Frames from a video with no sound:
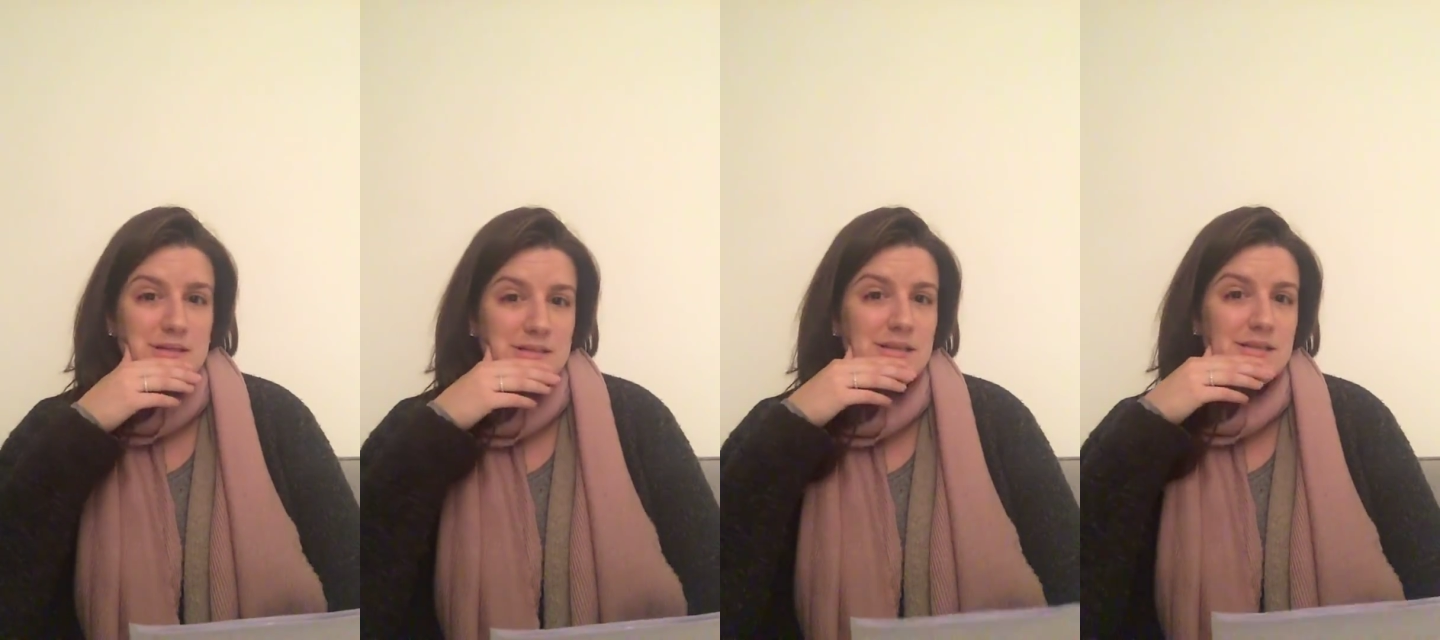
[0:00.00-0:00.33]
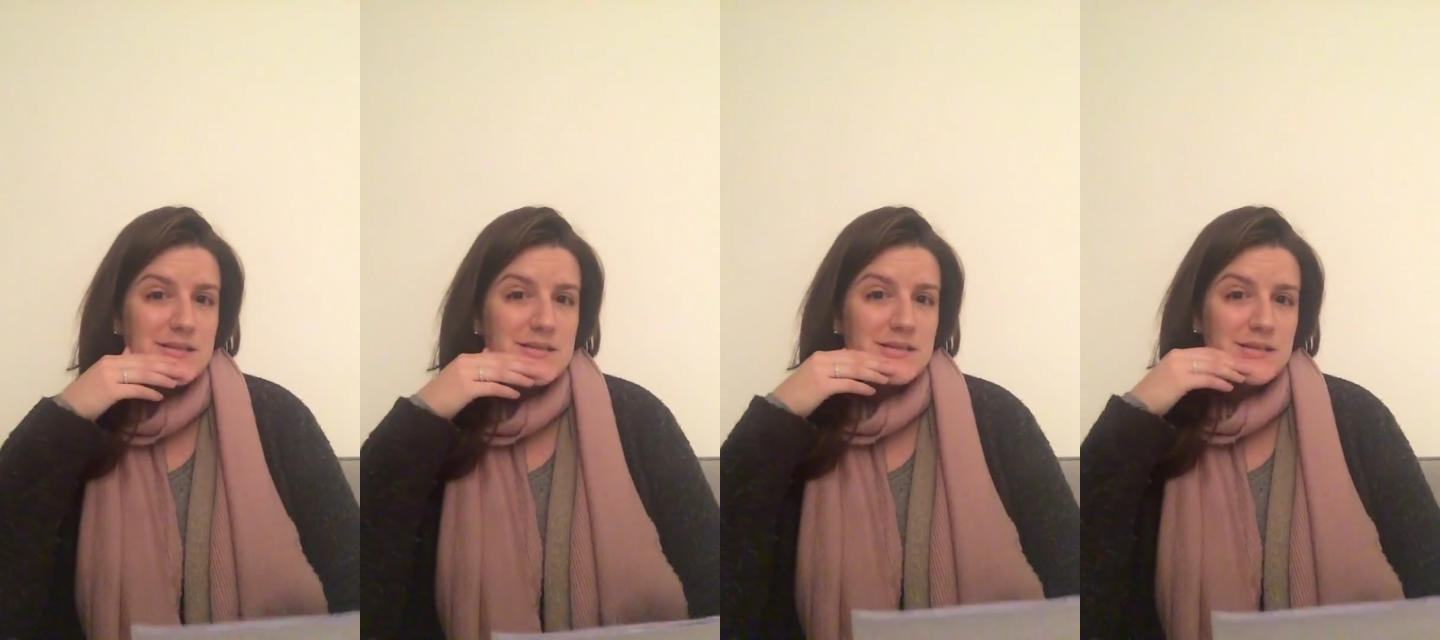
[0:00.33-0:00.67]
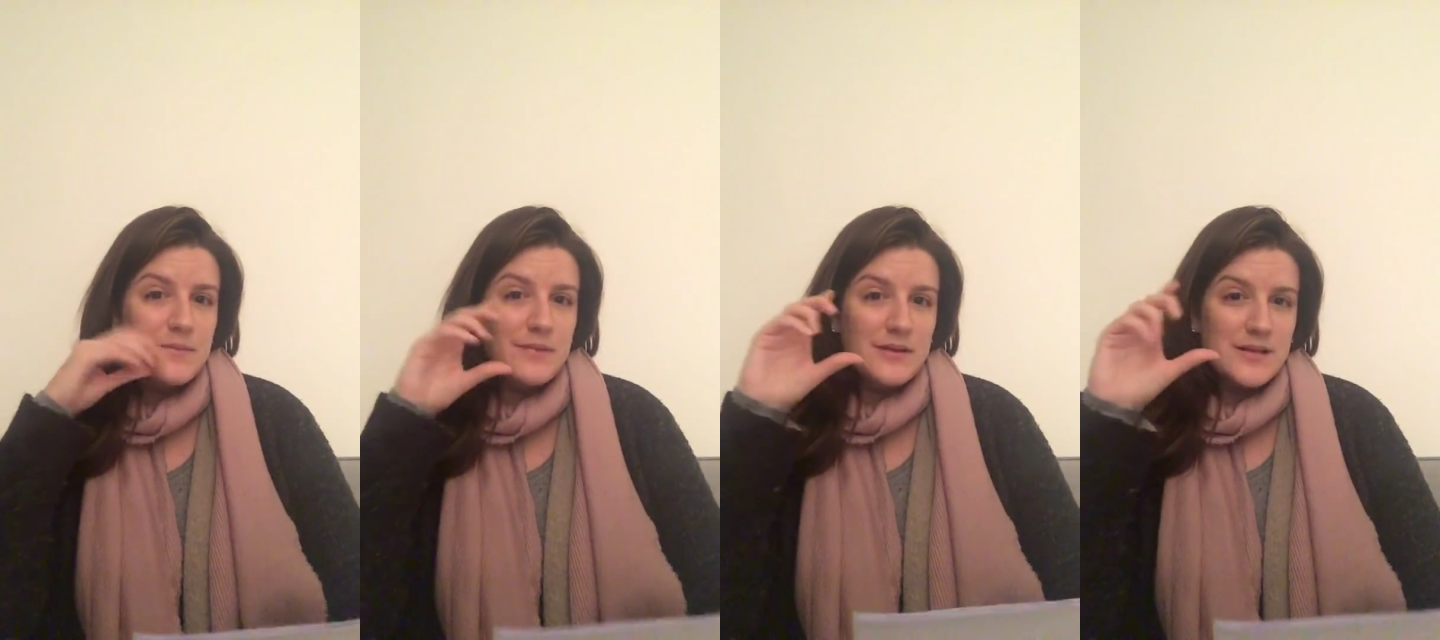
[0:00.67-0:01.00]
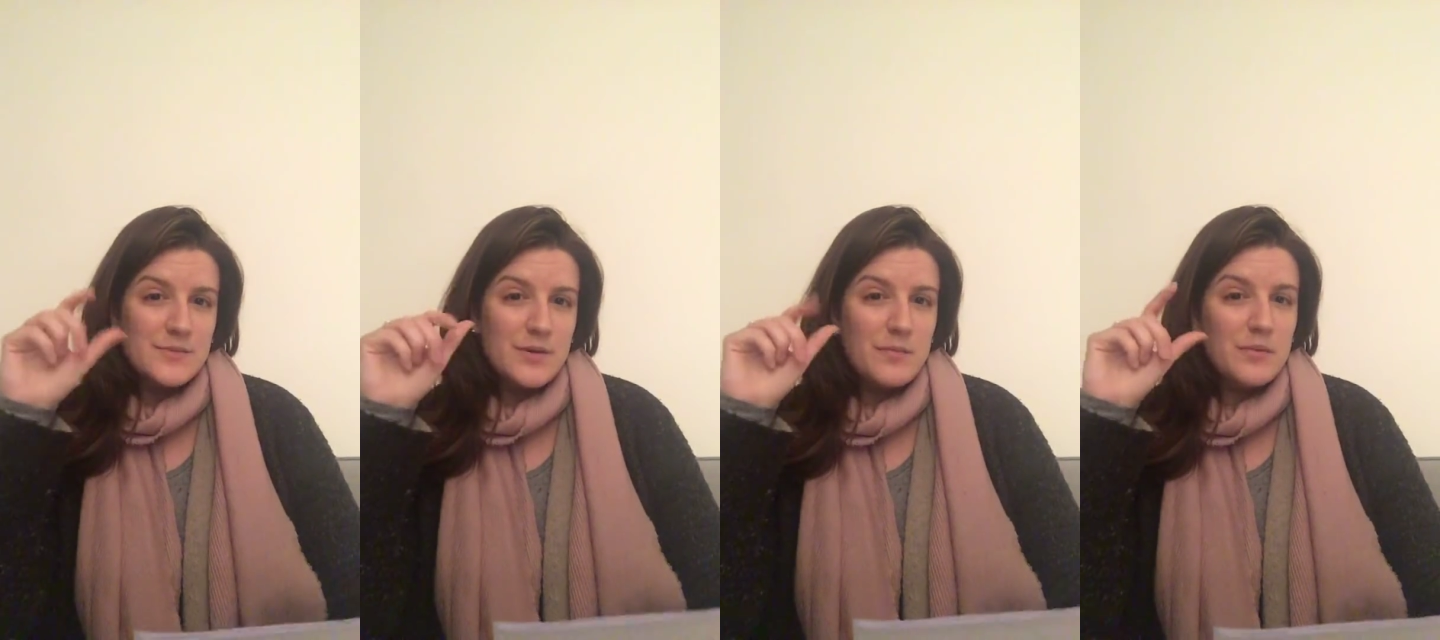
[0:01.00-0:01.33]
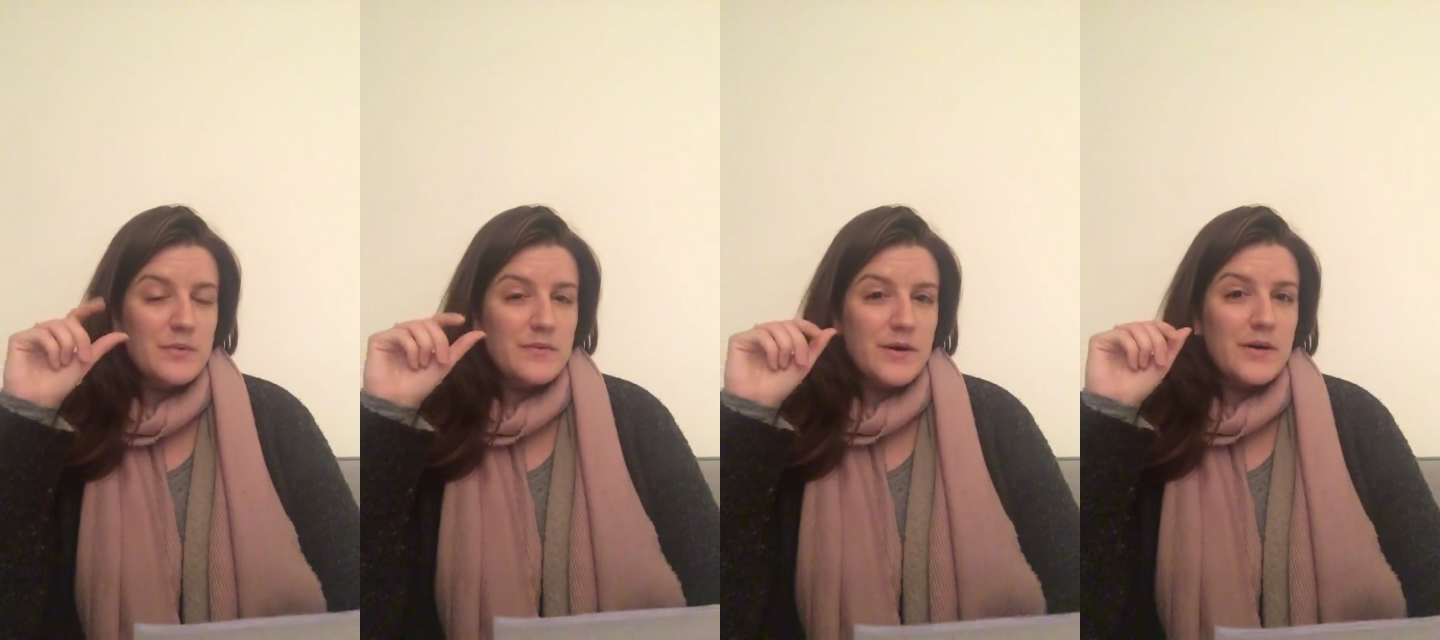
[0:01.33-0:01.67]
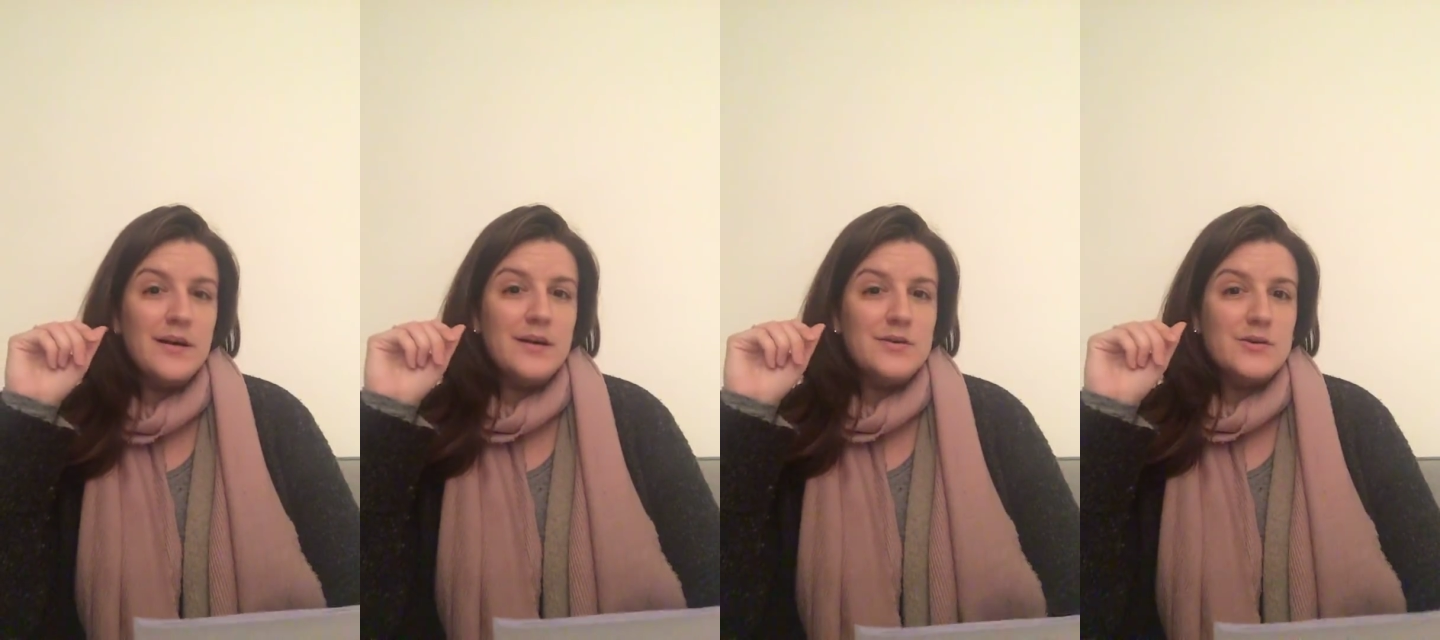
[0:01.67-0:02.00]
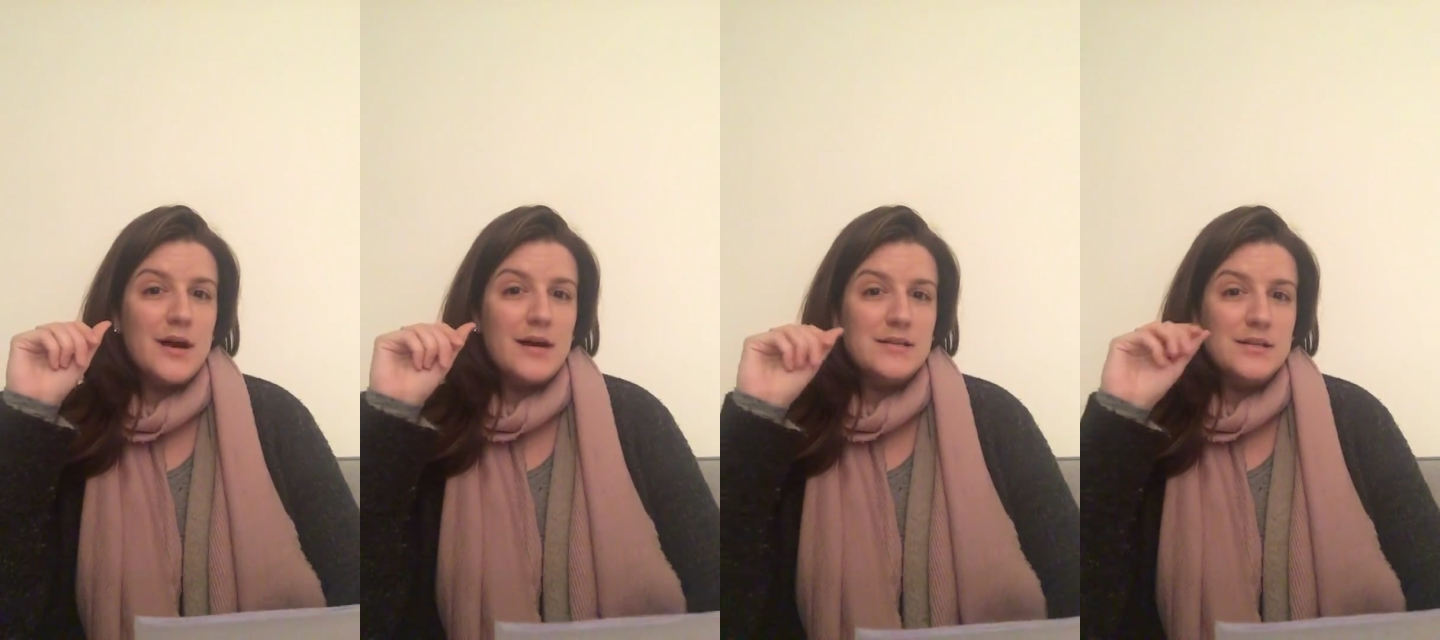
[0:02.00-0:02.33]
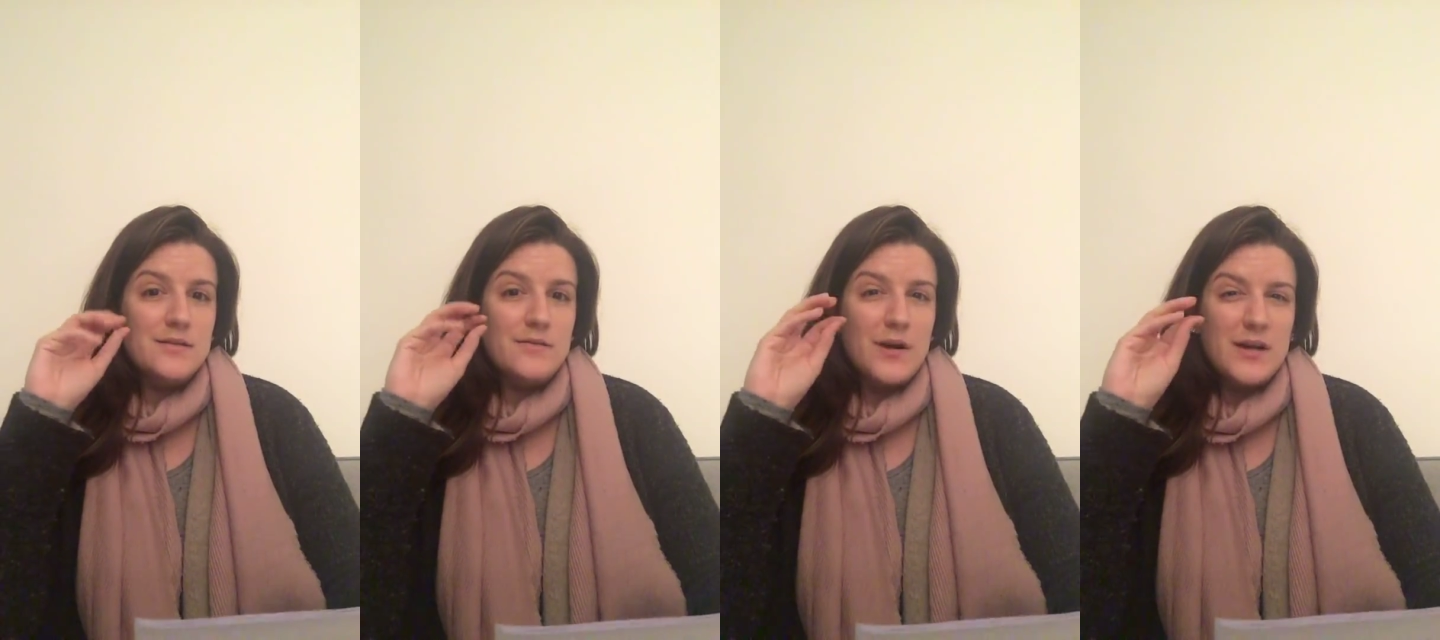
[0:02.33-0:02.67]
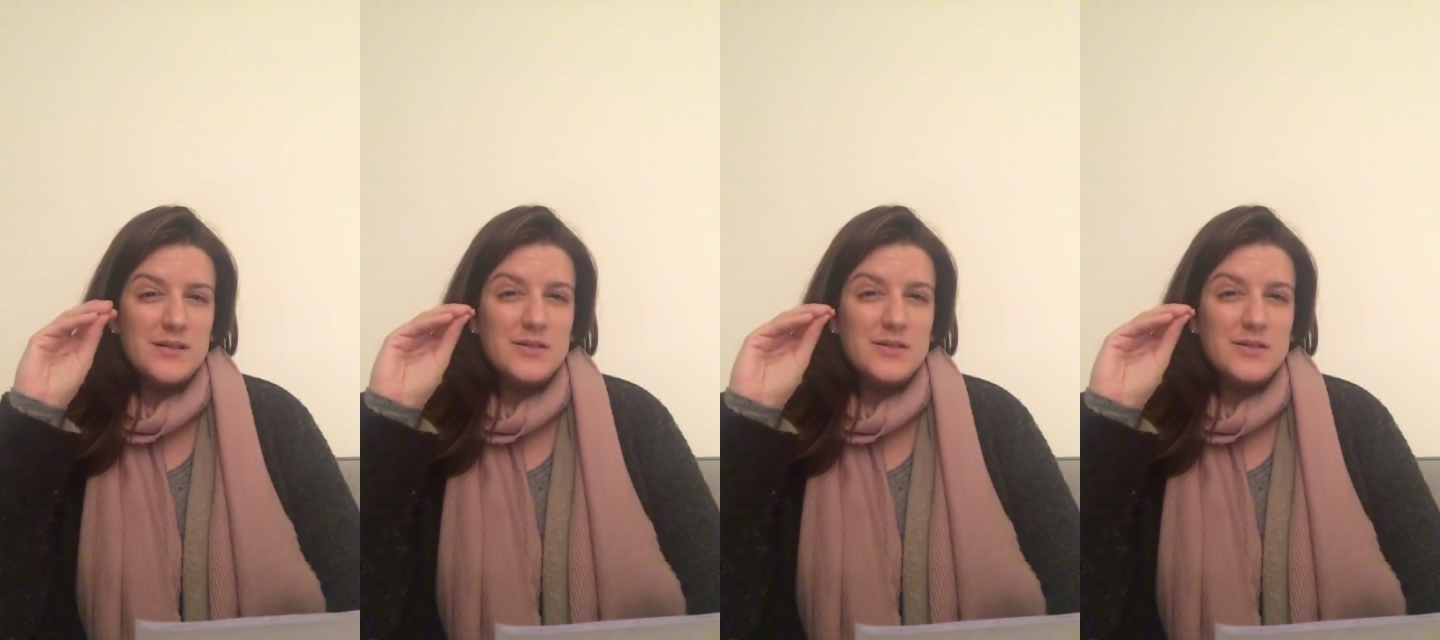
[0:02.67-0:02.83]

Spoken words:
I'd say this is something that's probably very interactive or has